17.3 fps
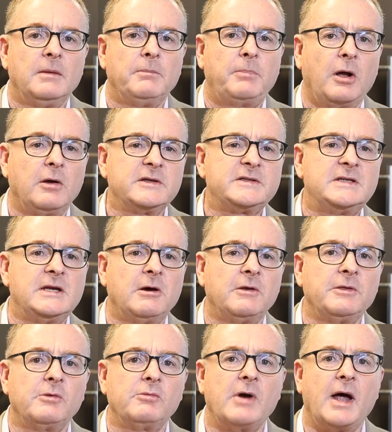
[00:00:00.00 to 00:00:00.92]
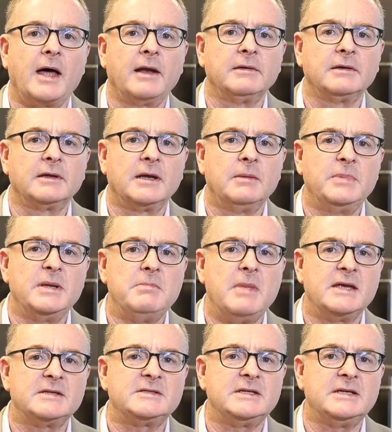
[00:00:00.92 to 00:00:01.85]
Policy on the run can be
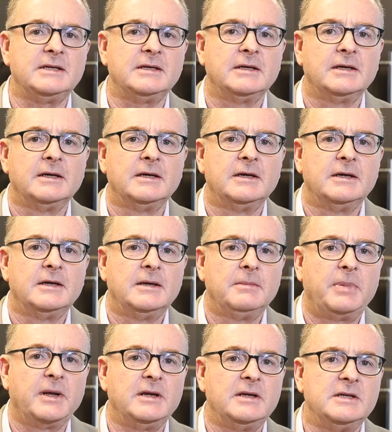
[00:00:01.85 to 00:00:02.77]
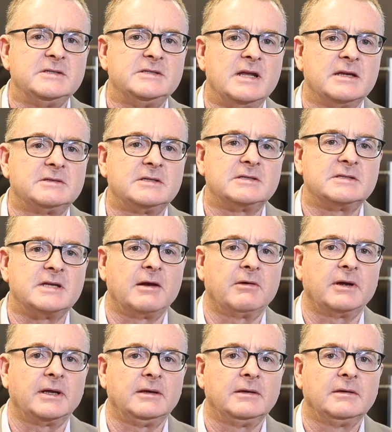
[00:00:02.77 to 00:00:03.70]
messy, but it is
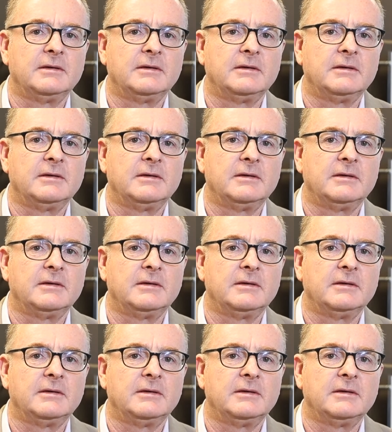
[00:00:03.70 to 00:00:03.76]
necessary.